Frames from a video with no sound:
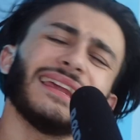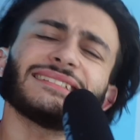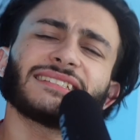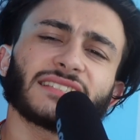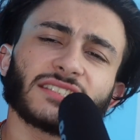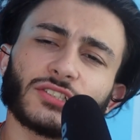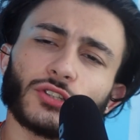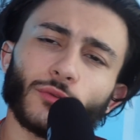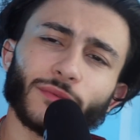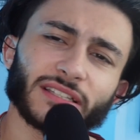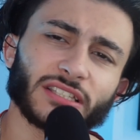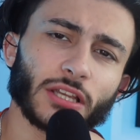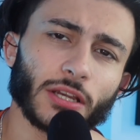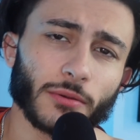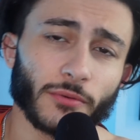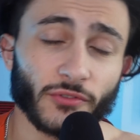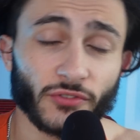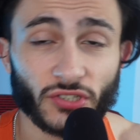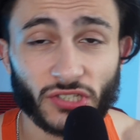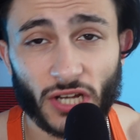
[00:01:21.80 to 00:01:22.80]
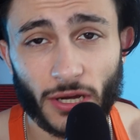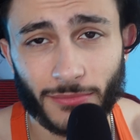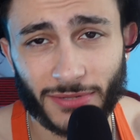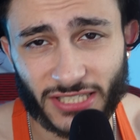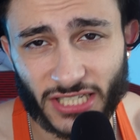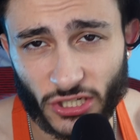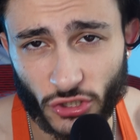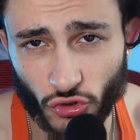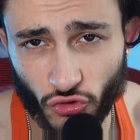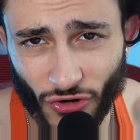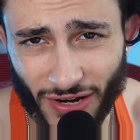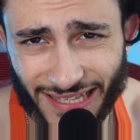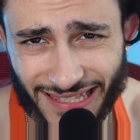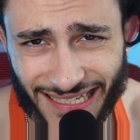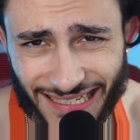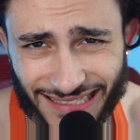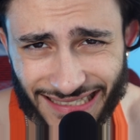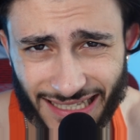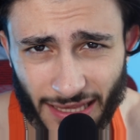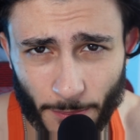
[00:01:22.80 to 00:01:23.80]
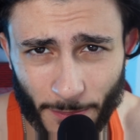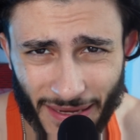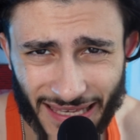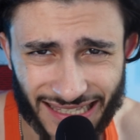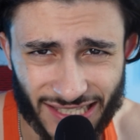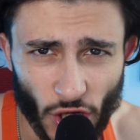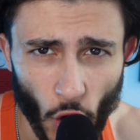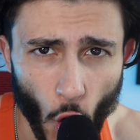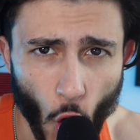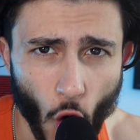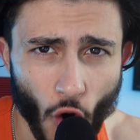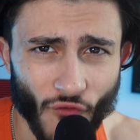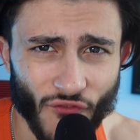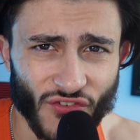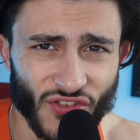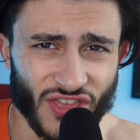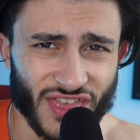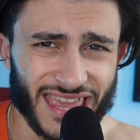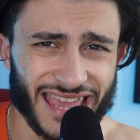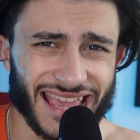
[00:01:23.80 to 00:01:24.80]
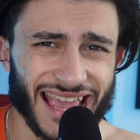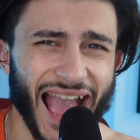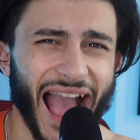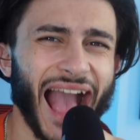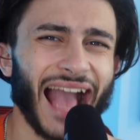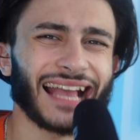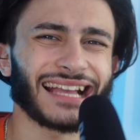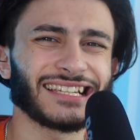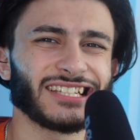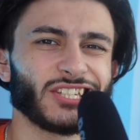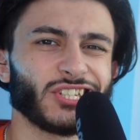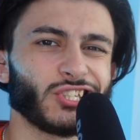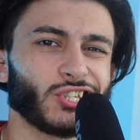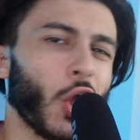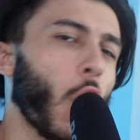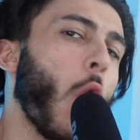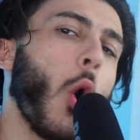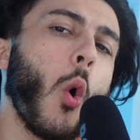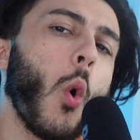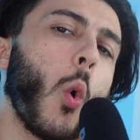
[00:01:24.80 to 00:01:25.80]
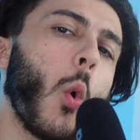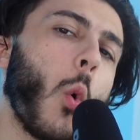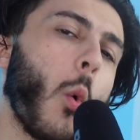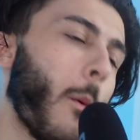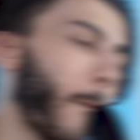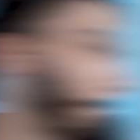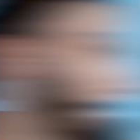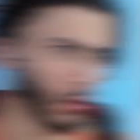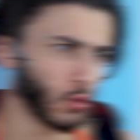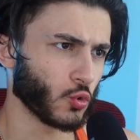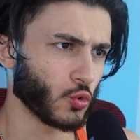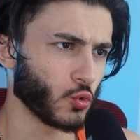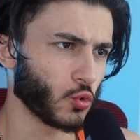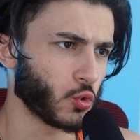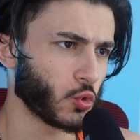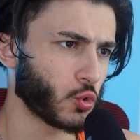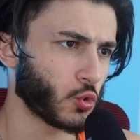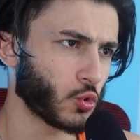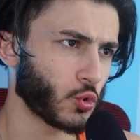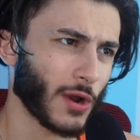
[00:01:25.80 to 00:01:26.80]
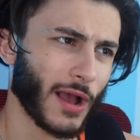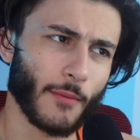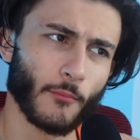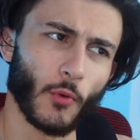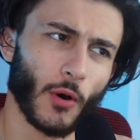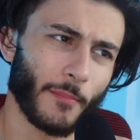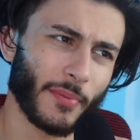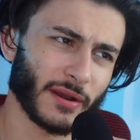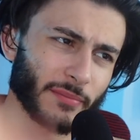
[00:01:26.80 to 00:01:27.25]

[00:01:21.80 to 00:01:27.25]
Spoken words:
let's not waste any more of your time. Let's get straight into the meat of the action. Ooh, and what